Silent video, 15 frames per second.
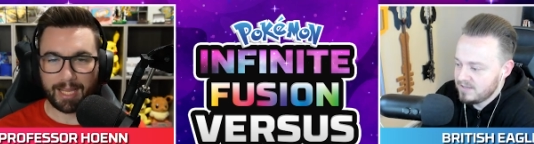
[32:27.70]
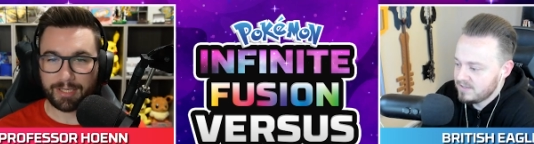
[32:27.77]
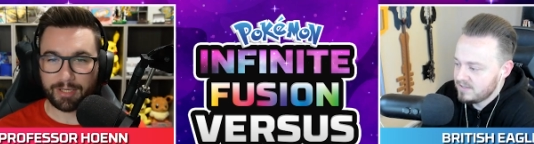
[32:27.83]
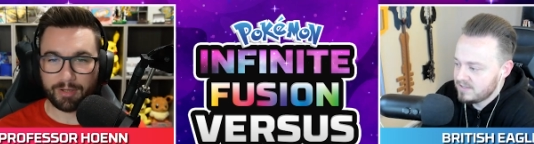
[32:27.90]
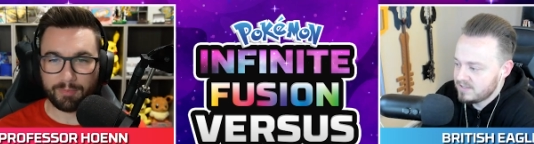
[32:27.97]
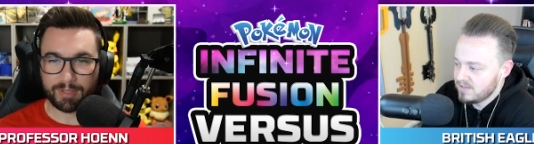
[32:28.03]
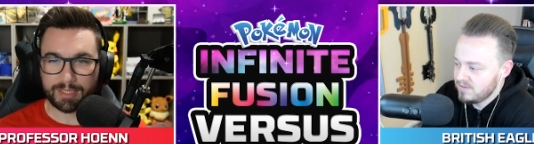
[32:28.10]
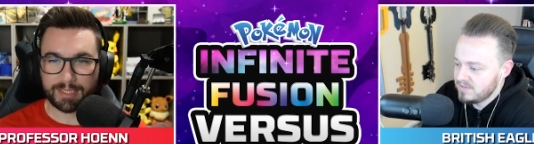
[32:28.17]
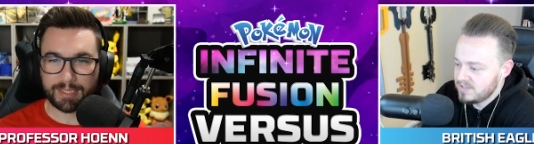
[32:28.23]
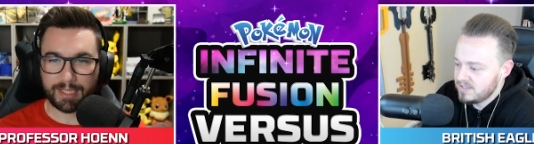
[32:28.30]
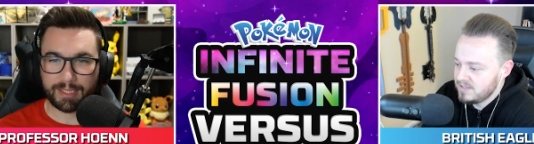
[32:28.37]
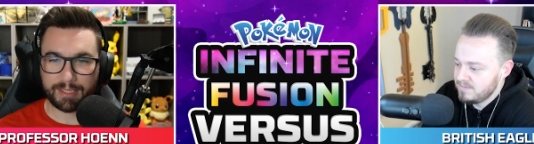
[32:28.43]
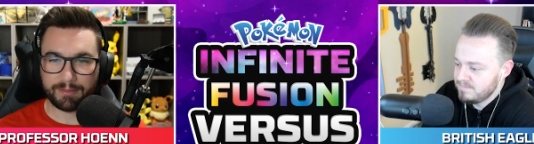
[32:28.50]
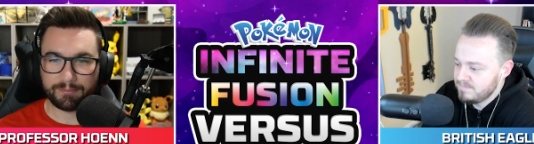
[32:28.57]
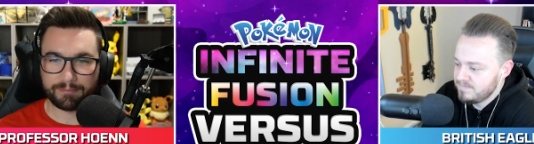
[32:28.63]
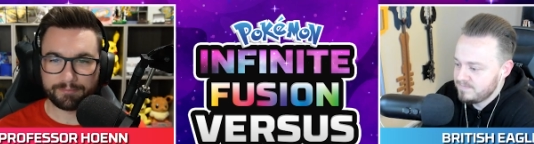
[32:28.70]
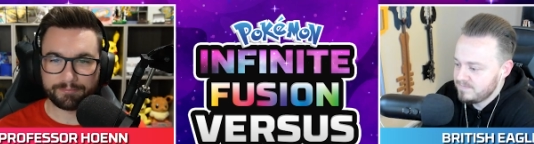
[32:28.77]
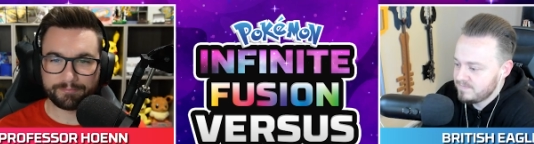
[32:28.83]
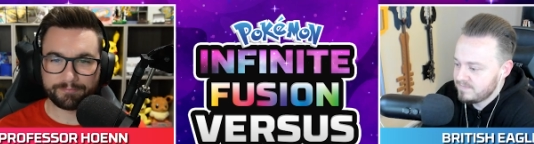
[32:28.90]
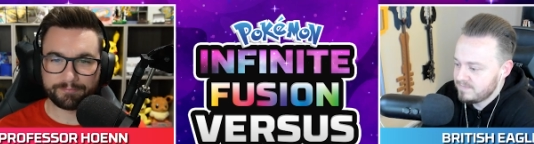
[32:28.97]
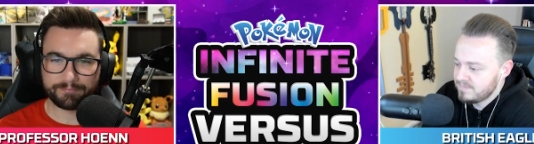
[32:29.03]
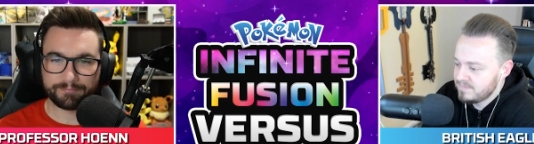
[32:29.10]
Speaker 1: I don't know what to tell you.
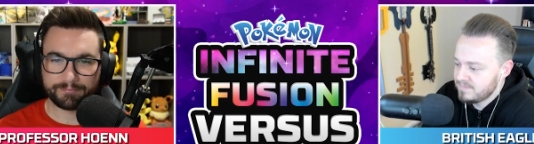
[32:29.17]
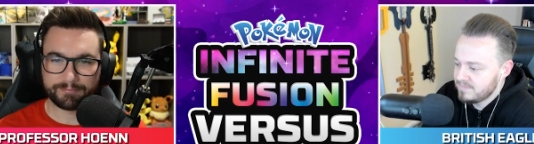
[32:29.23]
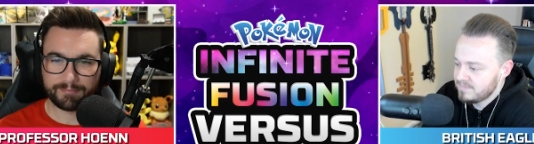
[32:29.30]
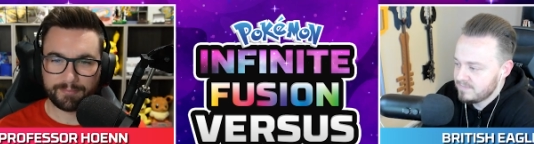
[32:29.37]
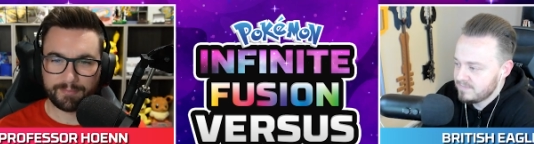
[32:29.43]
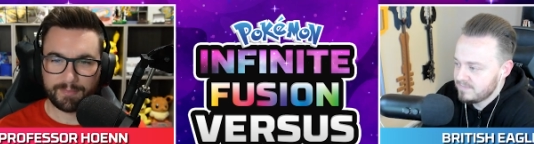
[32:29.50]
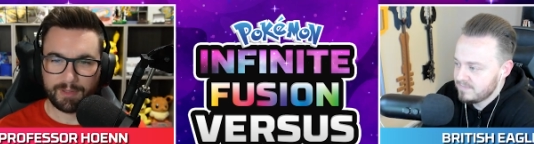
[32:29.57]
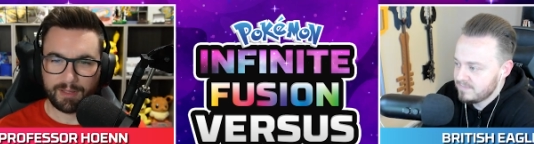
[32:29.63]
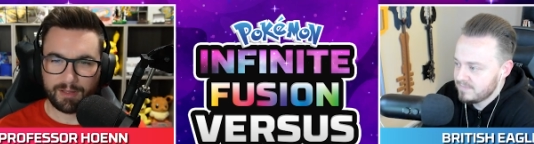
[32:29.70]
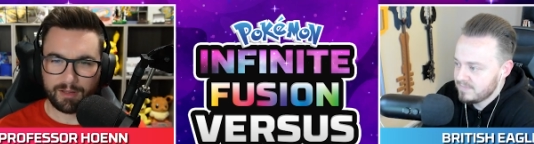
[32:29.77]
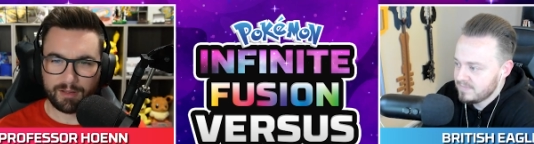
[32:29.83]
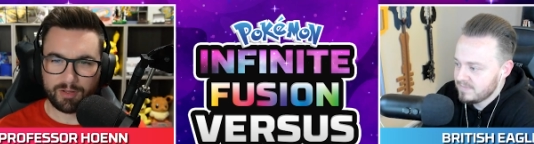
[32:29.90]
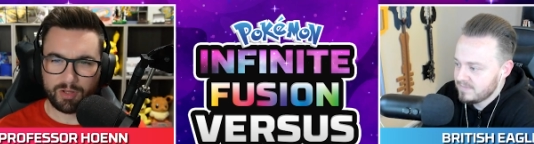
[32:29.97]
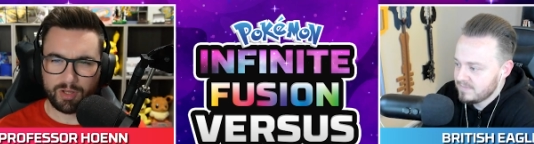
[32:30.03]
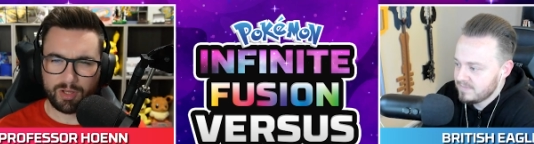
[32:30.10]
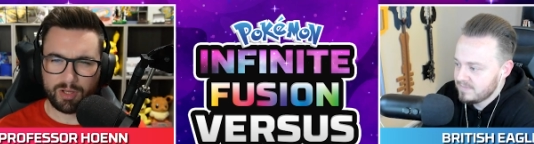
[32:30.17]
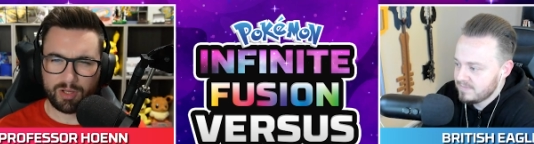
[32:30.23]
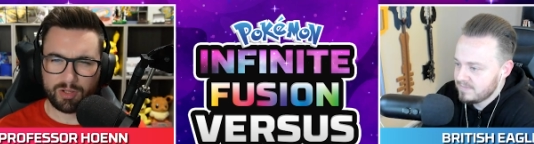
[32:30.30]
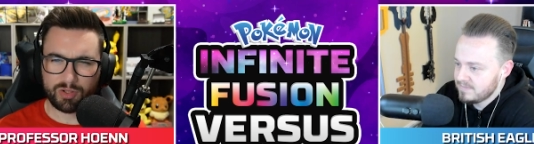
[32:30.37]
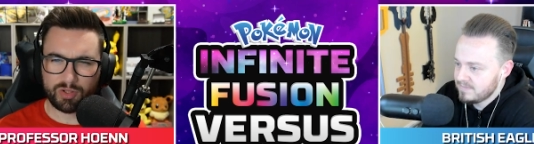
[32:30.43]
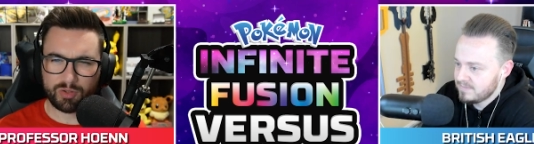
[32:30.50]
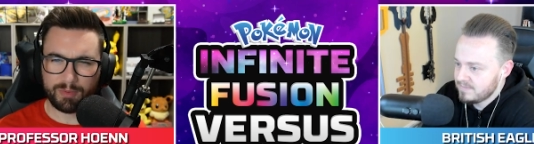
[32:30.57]
Uh,
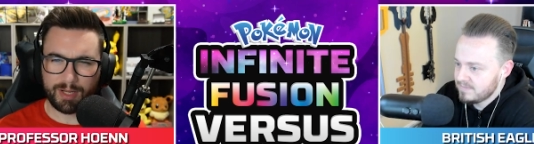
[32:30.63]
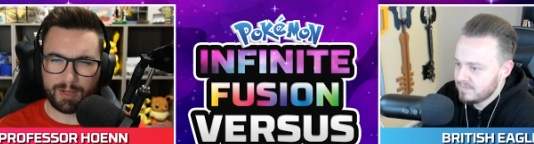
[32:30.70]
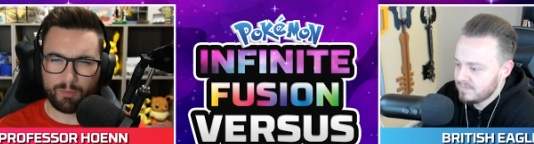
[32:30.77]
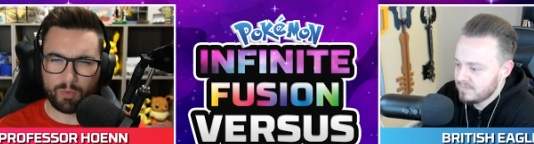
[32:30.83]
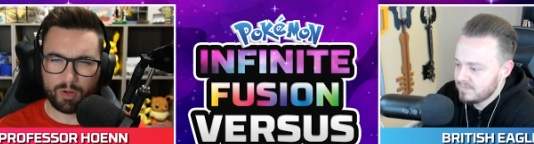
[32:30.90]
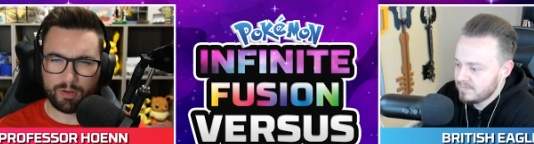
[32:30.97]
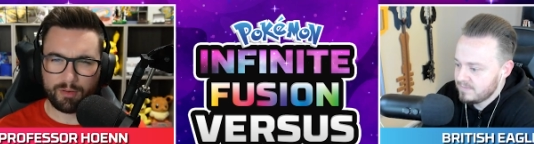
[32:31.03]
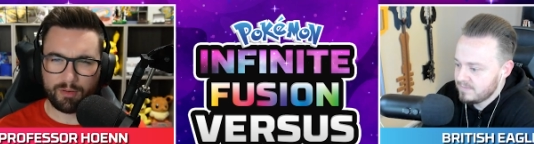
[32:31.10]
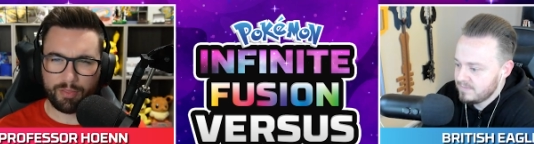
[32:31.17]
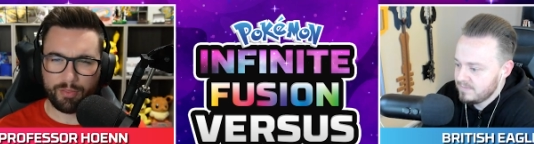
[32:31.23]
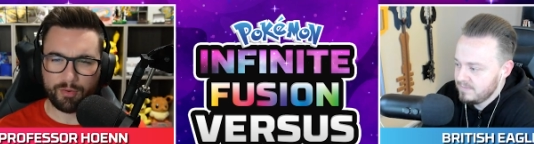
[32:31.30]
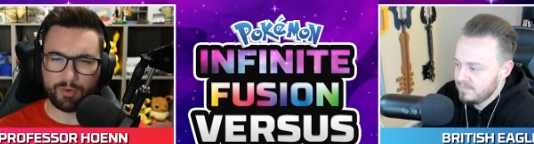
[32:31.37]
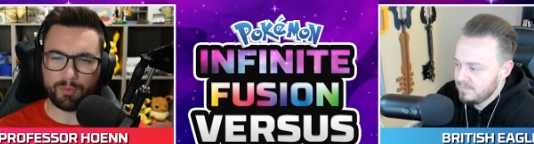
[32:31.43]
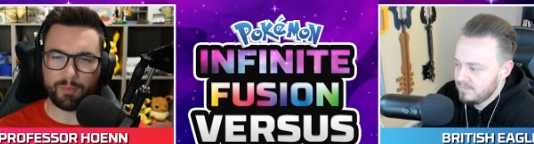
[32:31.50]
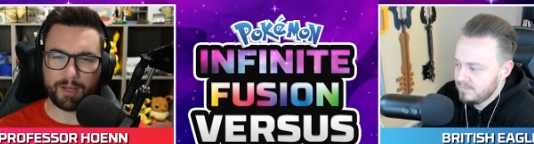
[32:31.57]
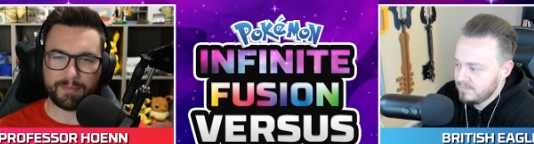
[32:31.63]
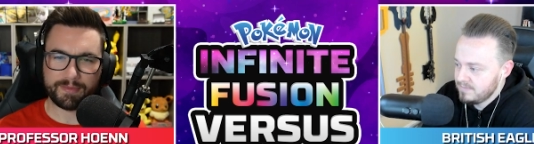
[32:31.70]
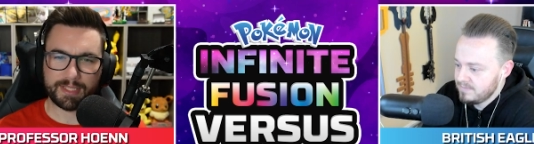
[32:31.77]
do I want Wave